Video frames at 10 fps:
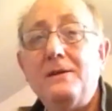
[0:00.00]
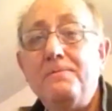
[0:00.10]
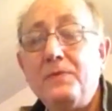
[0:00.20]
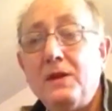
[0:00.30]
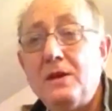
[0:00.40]

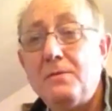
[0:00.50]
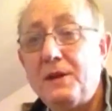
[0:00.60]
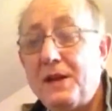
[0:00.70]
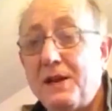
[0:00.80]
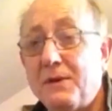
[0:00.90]

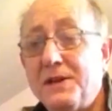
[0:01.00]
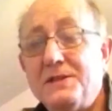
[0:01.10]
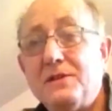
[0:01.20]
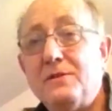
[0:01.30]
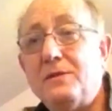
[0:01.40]
But
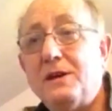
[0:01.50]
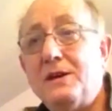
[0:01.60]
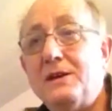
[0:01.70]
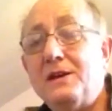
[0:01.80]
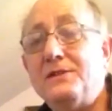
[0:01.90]
anyway,
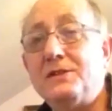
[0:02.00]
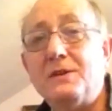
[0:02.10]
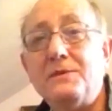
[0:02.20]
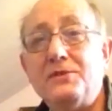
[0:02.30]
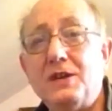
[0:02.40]
so I
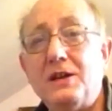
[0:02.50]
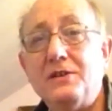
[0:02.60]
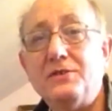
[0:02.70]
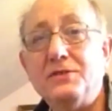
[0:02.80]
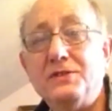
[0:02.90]
took up the
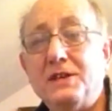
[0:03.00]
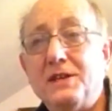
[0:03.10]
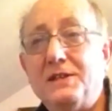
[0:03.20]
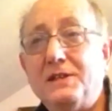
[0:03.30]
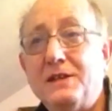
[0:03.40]
challenge and
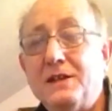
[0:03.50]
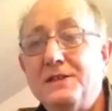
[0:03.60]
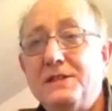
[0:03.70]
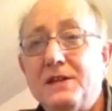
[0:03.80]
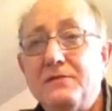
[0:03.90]

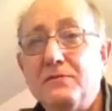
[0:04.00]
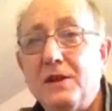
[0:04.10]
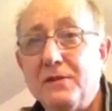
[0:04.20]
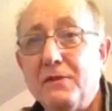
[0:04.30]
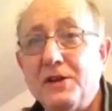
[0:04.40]
said
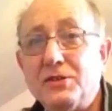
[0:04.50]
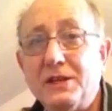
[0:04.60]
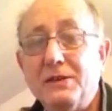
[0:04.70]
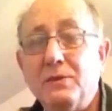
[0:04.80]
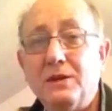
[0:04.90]
rather
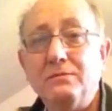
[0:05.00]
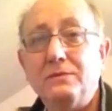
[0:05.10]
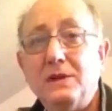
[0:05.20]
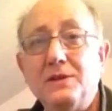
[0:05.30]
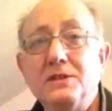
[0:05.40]
rashly,
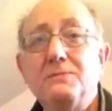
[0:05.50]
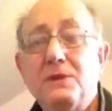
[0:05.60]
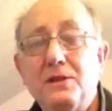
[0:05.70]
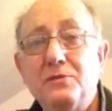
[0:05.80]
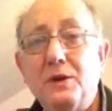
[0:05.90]
well, I'll
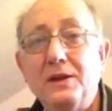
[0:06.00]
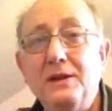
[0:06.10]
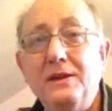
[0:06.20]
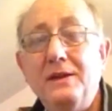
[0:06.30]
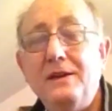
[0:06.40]
just build
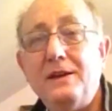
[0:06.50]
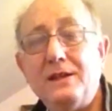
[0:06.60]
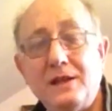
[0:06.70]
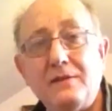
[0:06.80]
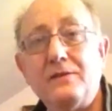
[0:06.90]
one.
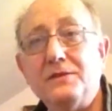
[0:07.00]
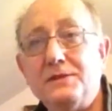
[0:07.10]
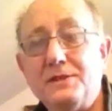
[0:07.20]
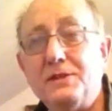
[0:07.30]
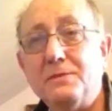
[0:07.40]
And then, of
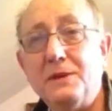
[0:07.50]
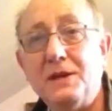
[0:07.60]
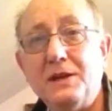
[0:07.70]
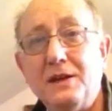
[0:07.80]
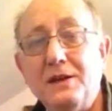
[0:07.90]
course, it took
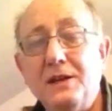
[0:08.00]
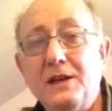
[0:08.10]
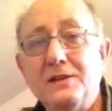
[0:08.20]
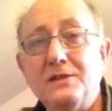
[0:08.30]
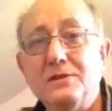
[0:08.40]
me a
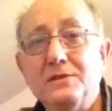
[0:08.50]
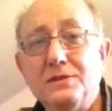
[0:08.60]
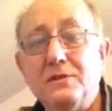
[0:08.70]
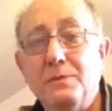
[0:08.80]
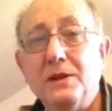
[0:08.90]
year
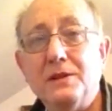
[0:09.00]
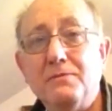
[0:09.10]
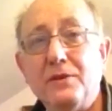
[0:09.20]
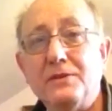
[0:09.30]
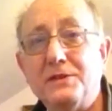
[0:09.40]
to sort of
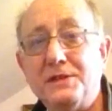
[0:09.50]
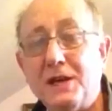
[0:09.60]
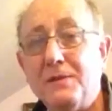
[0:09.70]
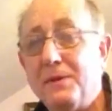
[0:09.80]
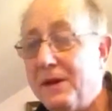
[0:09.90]
build the
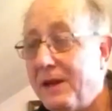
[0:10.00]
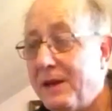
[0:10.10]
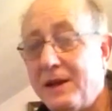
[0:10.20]
prototype,